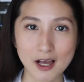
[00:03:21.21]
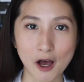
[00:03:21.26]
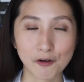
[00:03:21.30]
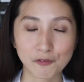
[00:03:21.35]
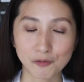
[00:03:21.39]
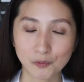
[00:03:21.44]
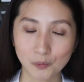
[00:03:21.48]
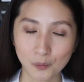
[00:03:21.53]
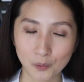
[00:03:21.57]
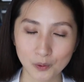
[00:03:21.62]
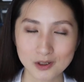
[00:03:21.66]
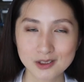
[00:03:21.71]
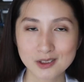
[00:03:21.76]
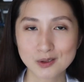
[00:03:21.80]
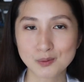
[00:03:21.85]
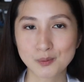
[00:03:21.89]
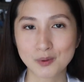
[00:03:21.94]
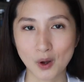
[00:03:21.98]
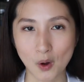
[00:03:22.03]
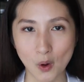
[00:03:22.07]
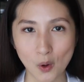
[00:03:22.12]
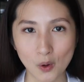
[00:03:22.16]
Of
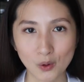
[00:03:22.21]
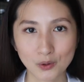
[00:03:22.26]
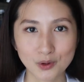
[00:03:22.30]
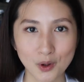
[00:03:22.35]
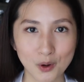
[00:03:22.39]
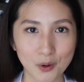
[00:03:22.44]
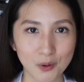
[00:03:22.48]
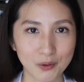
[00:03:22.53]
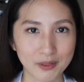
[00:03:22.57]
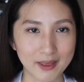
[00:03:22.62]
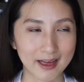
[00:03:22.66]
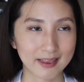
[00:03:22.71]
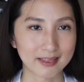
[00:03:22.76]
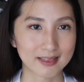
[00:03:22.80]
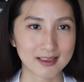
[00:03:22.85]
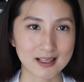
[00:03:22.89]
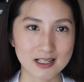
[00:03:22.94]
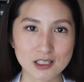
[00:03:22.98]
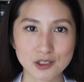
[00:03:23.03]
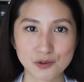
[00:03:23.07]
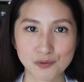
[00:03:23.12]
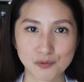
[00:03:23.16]
course, we all know that
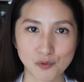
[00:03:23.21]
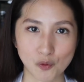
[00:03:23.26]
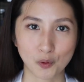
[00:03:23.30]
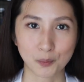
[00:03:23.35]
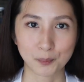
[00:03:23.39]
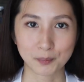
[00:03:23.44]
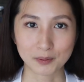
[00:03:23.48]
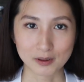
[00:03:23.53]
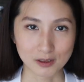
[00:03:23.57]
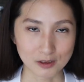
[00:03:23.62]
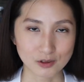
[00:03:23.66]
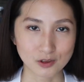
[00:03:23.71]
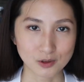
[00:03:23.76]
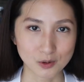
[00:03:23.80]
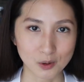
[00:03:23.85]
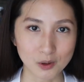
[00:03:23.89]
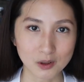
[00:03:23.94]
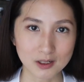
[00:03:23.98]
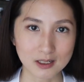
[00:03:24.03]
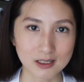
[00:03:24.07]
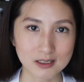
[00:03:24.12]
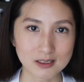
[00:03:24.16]
these four
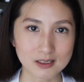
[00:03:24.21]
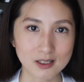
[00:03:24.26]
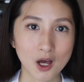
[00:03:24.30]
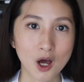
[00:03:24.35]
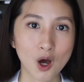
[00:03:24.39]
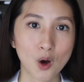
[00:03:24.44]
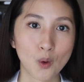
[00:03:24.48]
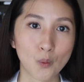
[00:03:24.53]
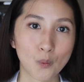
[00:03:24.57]
personas